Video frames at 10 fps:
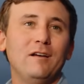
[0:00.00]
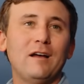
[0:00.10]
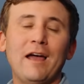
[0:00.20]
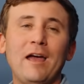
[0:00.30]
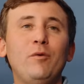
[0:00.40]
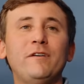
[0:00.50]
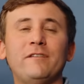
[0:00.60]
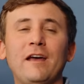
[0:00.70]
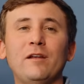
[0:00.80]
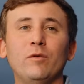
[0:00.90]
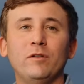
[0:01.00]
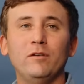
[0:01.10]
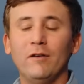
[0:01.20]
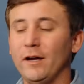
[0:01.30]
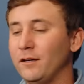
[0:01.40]
I always hated when
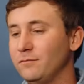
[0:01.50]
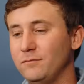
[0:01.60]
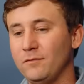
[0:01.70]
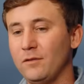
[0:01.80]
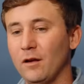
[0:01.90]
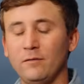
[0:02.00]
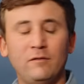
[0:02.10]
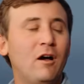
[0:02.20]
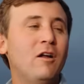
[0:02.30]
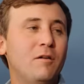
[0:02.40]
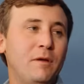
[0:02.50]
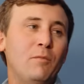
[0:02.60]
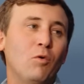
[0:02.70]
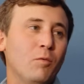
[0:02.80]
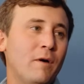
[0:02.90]
like a ton of
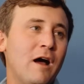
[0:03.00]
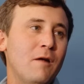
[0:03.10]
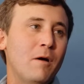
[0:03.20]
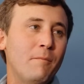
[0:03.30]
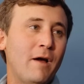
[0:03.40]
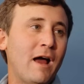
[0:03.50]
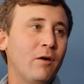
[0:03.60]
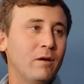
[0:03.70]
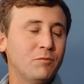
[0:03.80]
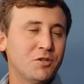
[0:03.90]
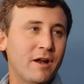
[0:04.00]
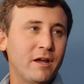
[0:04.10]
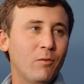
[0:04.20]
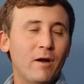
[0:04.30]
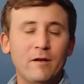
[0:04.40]
people were behind my bag when I'm trying to
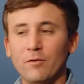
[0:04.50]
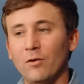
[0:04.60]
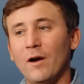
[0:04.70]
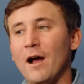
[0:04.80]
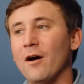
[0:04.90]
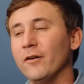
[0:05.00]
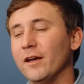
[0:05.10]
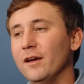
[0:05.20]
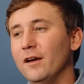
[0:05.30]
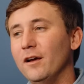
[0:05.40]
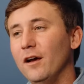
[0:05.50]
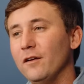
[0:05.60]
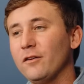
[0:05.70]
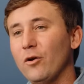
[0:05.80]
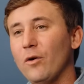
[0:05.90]
get ready for a round. Yeah.
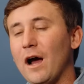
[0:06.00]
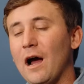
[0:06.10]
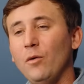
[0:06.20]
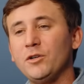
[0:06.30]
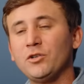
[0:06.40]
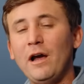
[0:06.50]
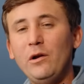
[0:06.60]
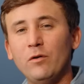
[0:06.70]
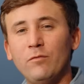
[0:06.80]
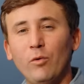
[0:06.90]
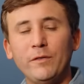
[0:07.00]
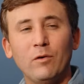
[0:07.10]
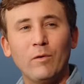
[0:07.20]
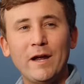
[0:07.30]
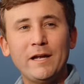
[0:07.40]
So I would try to avoid the
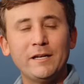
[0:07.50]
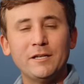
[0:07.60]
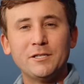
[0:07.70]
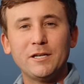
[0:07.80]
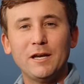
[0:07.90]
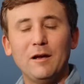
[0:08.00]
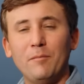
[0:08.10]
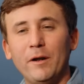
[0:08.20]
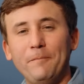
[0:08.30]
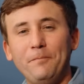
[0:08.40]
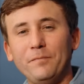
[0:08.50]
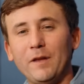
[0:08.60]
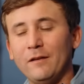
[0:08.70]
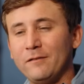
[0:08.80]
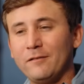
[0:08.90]
range, but
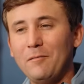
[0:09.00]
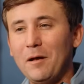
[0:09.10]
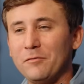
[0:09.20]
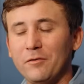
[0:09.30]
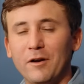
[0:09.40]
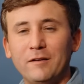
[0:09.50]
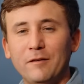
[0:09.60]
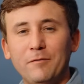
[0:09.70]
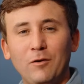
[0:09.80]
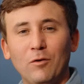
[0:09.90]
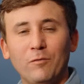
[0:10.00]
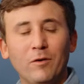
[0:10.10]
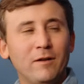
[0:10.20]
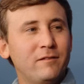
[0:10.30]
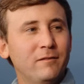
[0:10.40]
it's sometimes very difficult
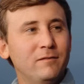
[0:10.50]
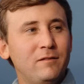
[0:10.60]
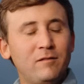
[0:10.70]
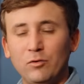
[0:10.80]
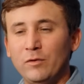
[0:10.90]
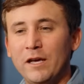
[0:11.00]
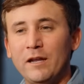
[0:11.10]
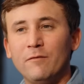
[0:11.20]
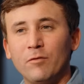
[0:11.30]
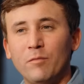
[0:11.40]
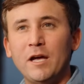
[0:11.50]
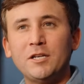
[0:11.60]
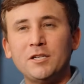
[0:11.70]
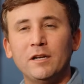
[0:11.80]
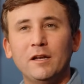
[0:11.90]
for us to, to get
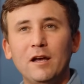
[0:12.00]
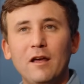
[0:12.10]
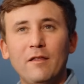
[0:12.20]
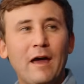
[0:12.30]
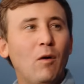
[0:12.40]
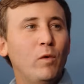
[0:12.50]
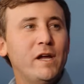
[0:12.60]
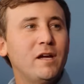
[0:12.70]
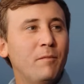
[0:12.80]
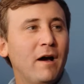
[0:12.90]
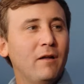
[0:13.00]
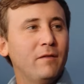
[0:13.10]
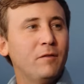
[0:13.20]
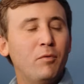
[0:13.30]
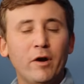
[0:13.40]
information that week
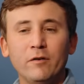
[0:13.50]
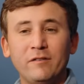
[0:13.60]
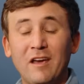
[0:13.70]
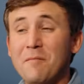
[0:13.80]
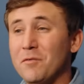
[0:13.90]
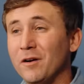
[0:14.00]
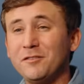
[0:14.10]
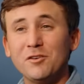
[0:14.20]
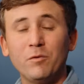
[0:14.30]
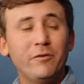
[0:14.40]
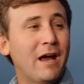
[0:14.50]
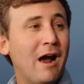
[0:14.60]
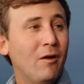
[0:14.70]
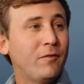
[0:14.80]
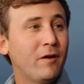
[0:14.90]
about the player's game unless you're really
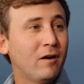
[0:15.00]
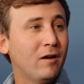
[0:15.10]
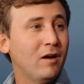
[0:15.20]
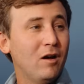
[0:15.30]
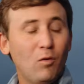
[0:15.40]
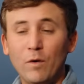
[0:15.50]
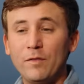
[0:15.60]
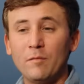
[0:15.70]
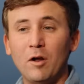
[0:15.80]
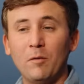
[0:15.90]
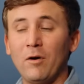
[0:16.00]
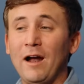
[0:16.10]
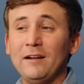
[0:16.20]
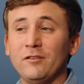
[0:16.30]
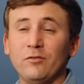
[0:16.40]
out there with them on a
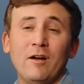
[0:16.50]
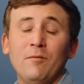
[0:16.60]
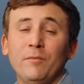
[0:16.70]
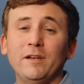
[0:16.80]
practice round.